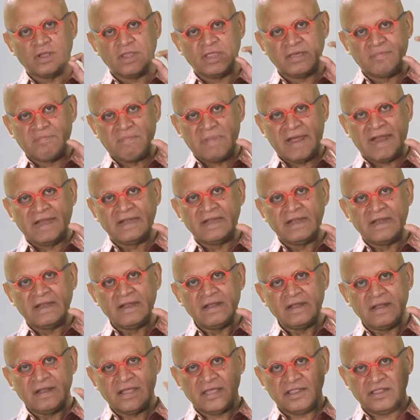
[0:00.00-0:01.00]
the
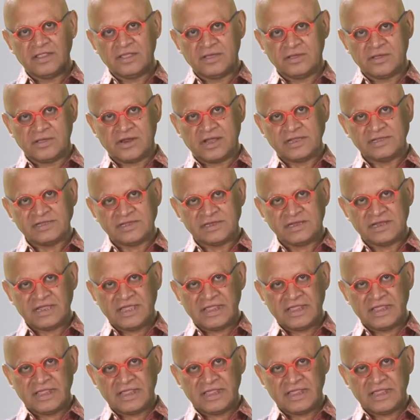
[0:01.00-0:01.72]
mantle and the crust.